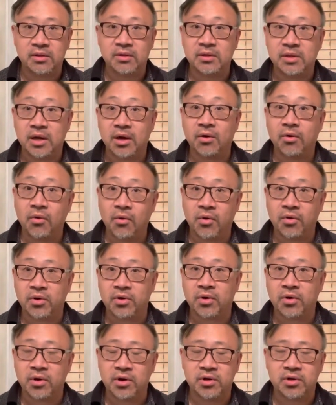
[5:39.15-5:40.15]
their
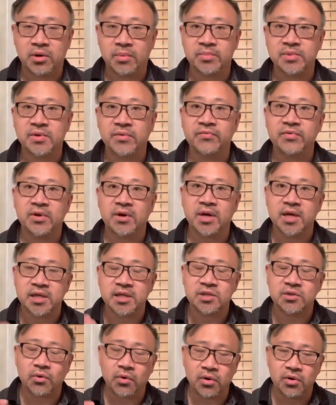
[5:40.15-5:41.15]
order in terms of their
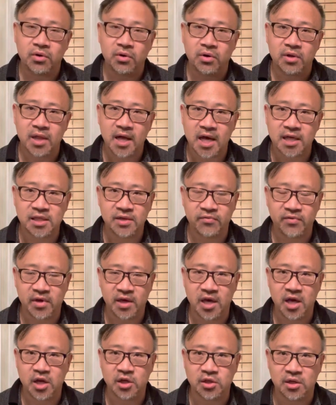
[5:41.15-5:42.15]
historical
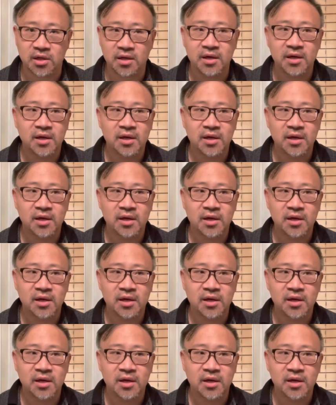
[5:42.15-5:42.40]
classification.